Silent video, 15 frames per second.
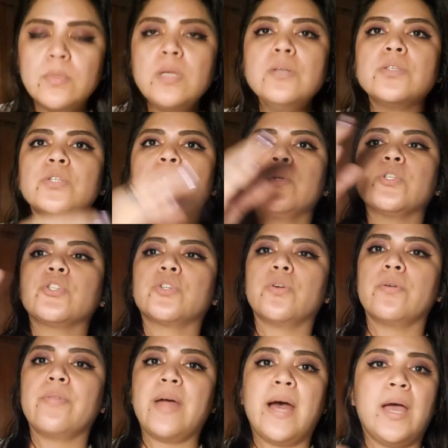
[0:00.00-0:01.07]
to
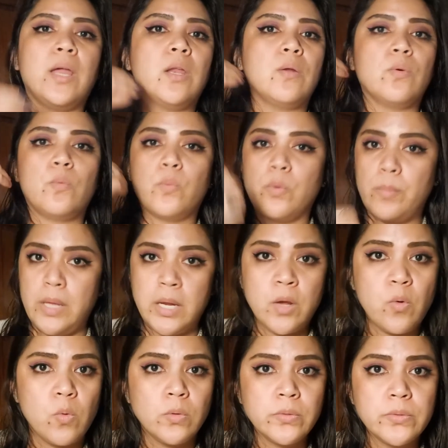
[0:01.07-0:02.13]
ensure that we're meeting
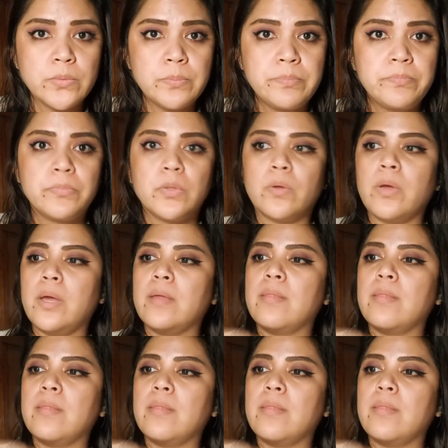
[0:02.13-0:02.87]
goals. Okay,